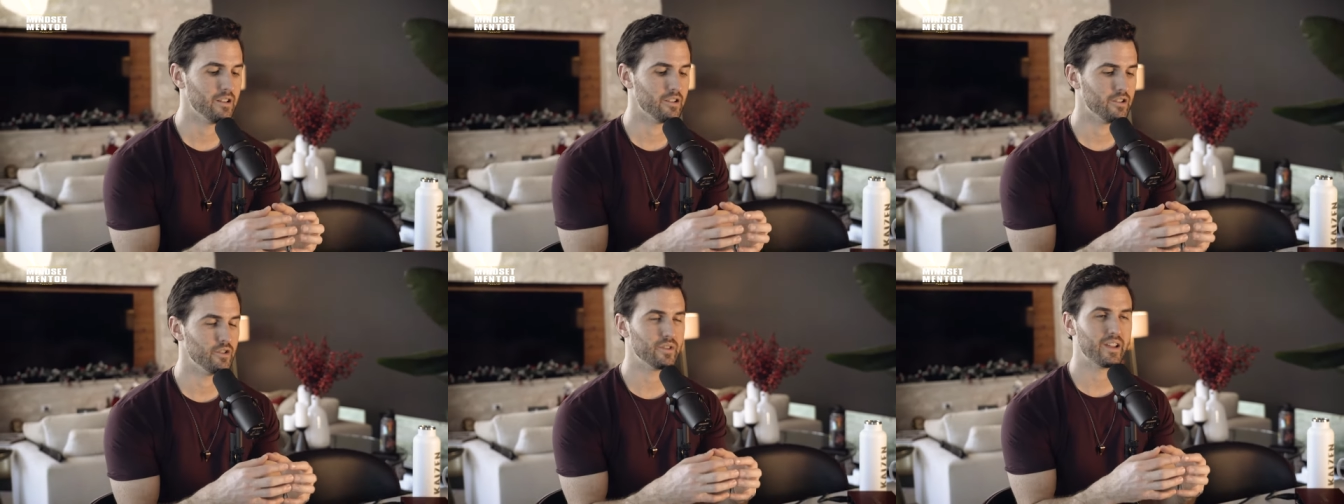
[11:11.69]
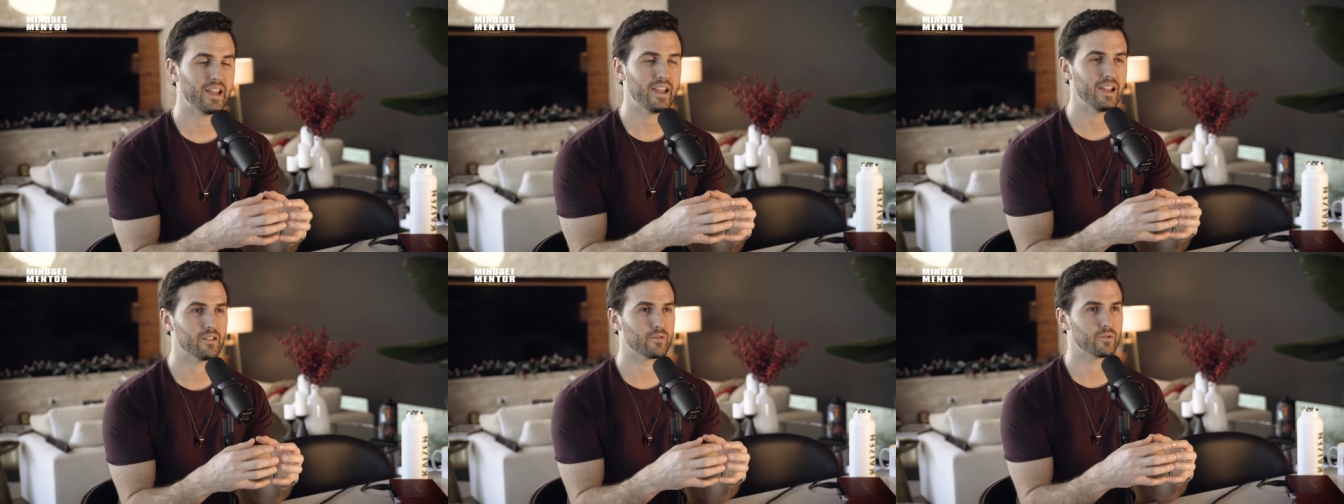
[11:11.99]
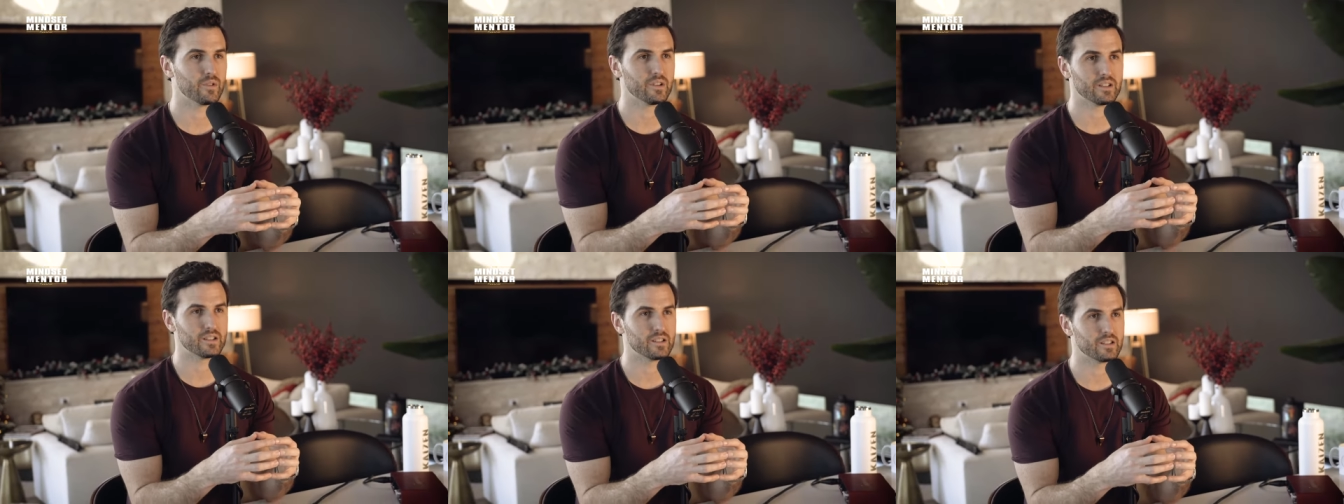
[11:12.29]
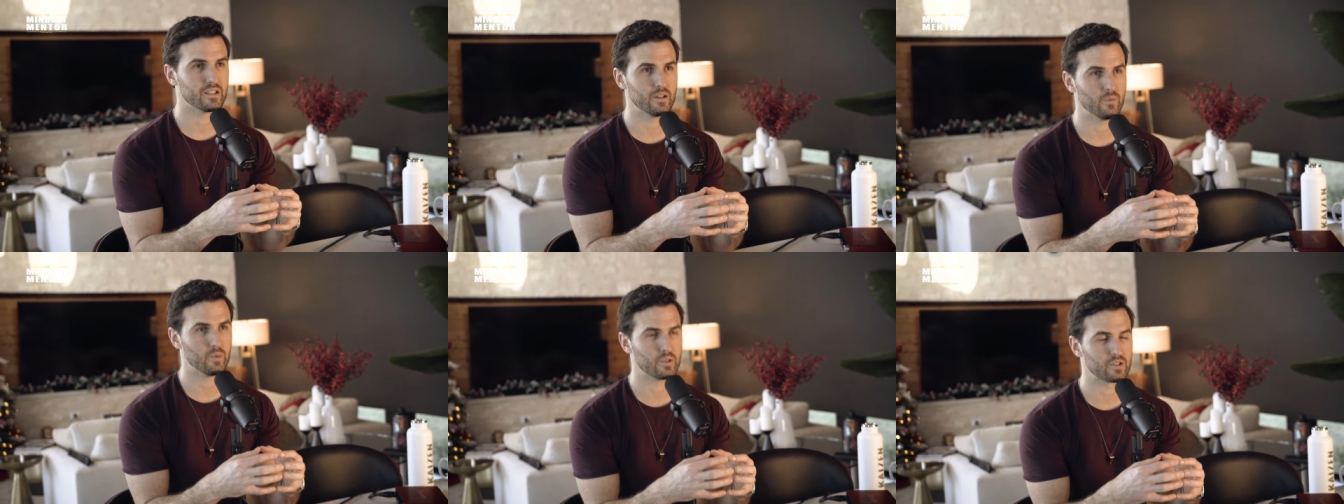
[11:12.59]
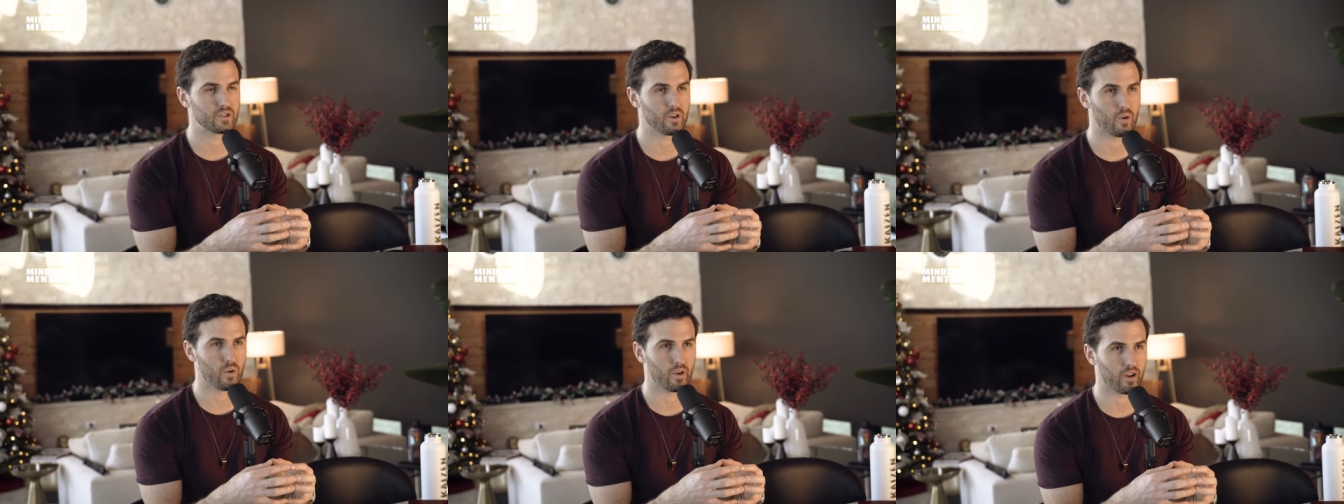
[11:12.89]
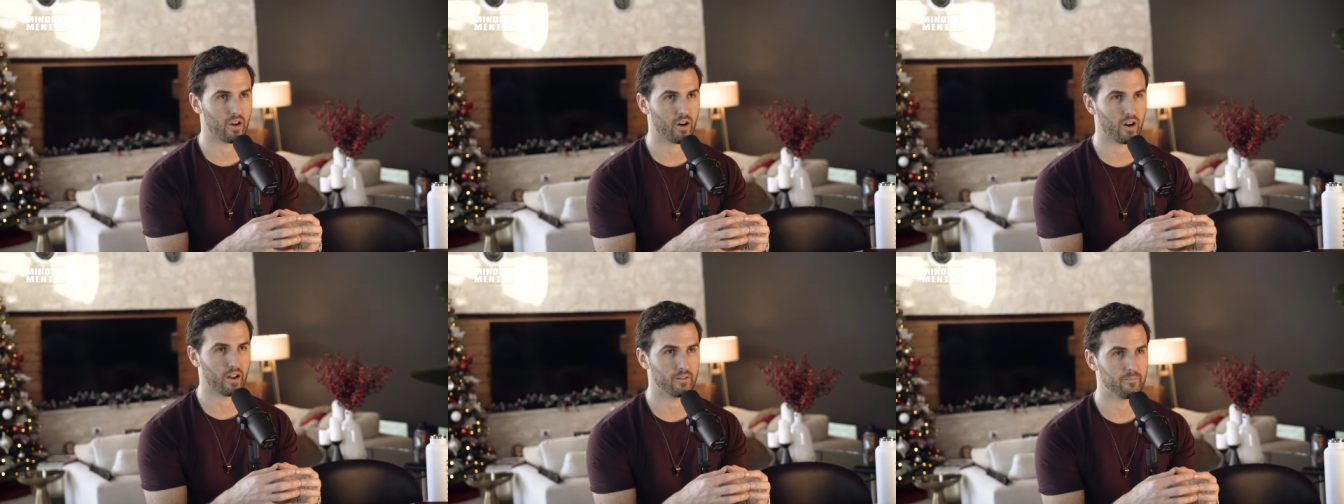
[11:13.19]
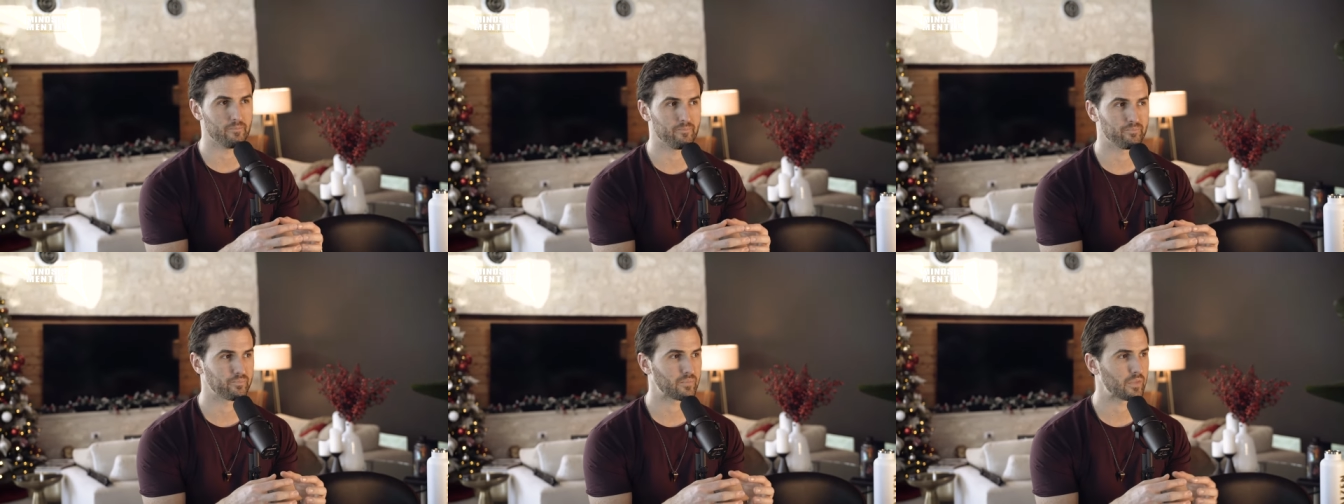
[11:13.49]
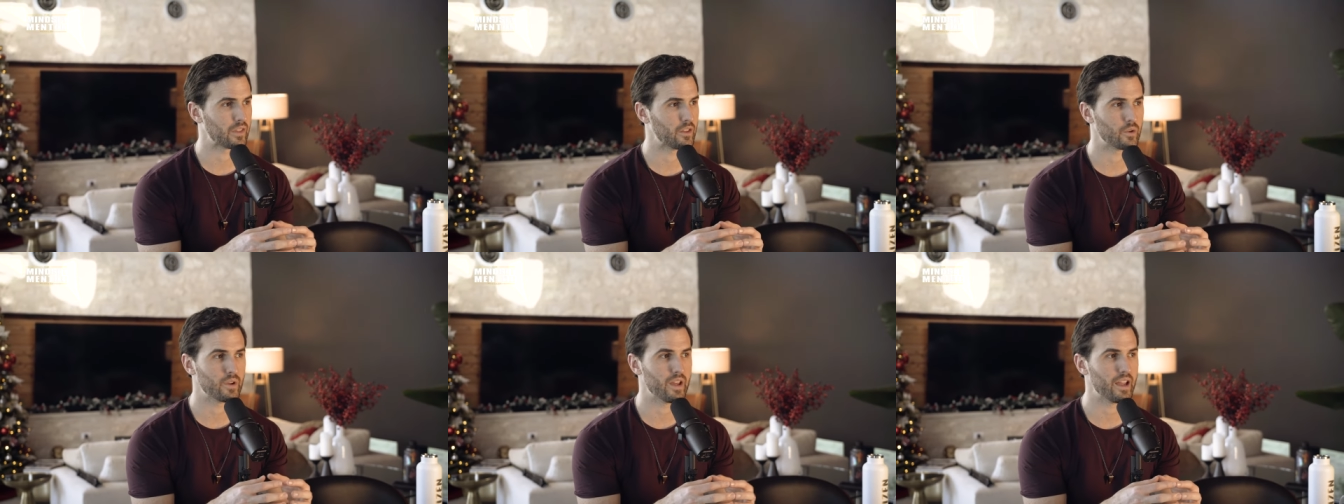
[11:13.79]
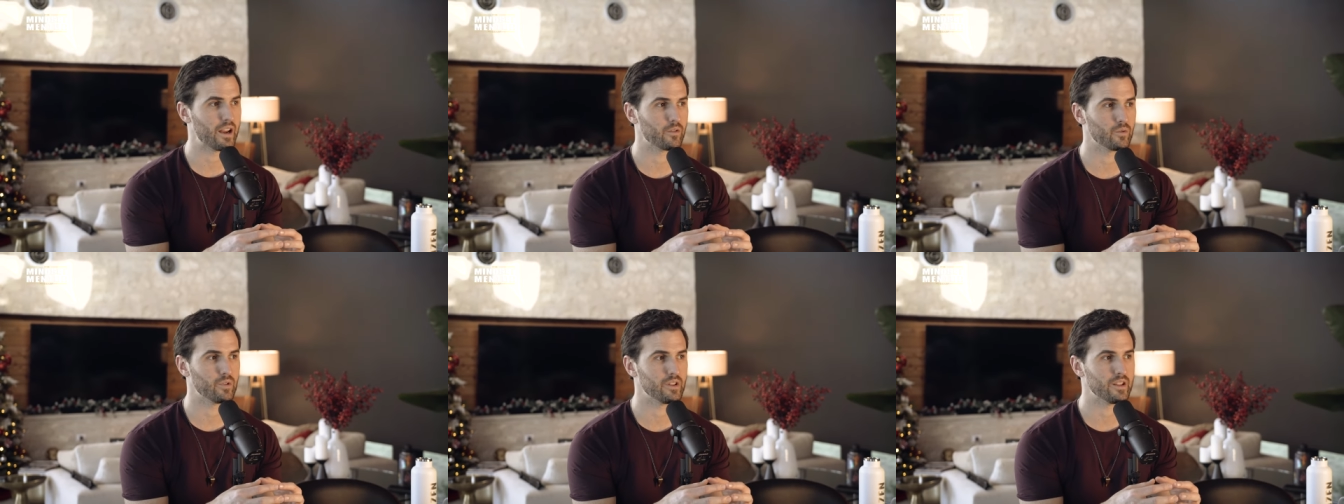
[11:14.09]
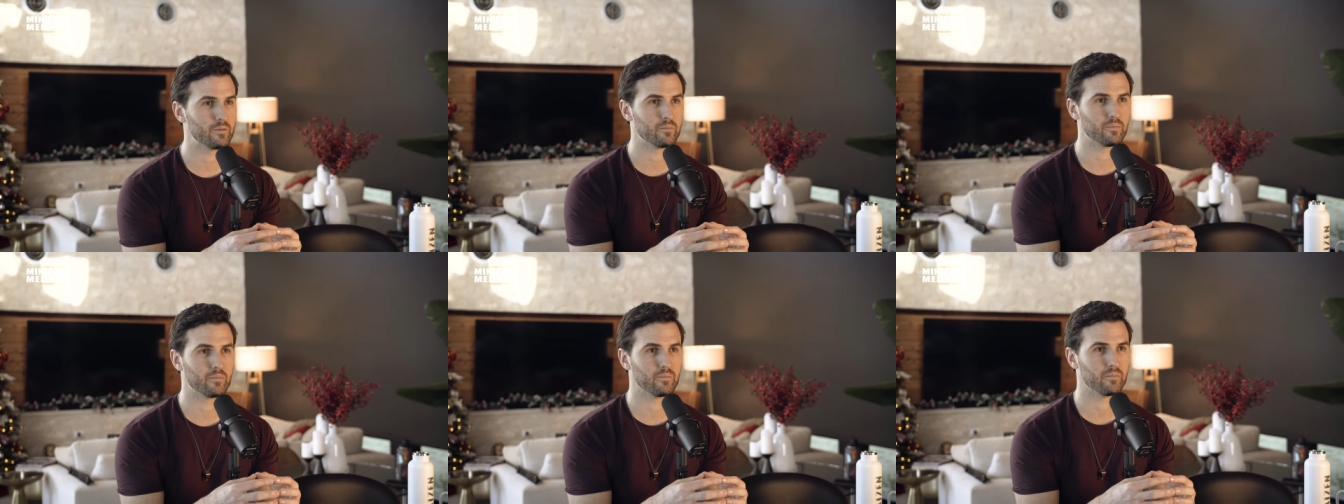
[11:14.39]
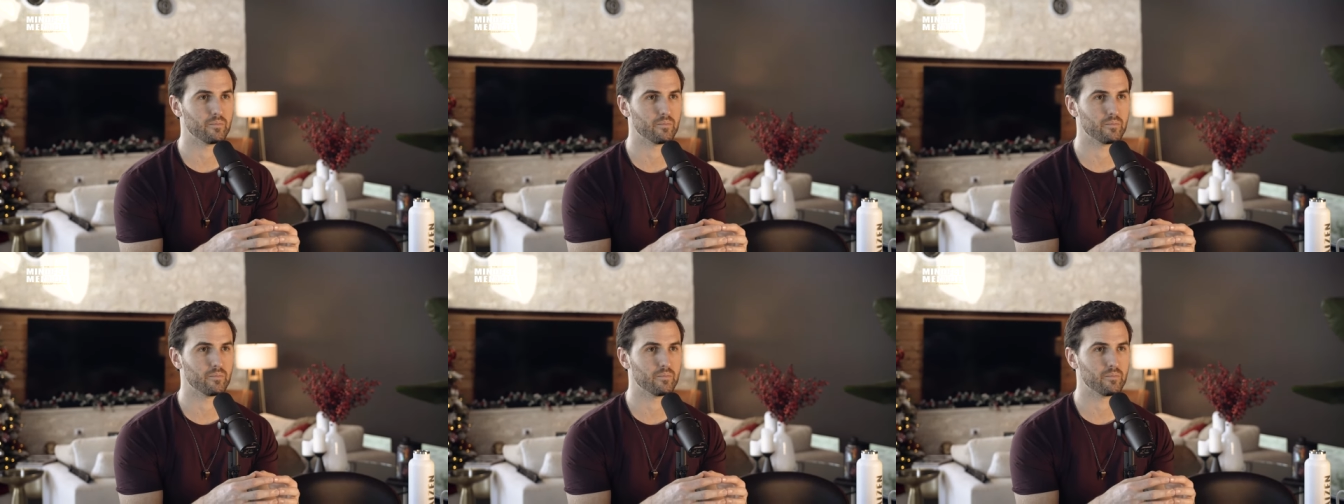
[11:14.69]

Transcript: you can't really see what's going on. You can't really